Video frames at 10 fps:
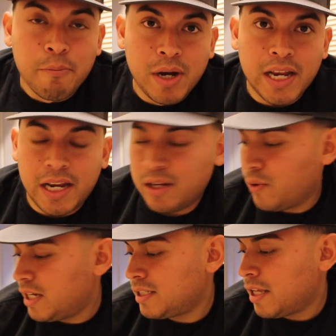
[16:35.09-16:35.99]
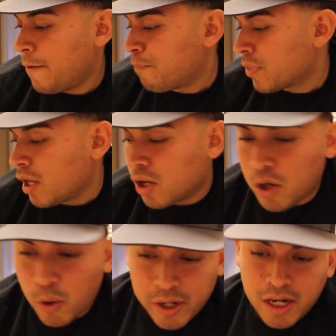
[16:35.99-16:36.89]
But anyways,
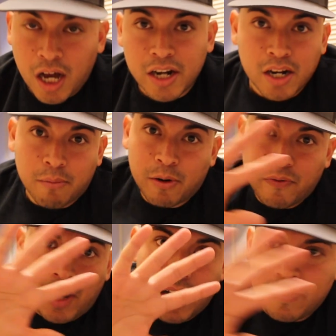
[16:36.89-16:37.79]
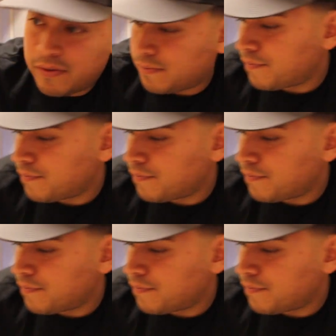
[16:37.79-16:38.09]
going on number five.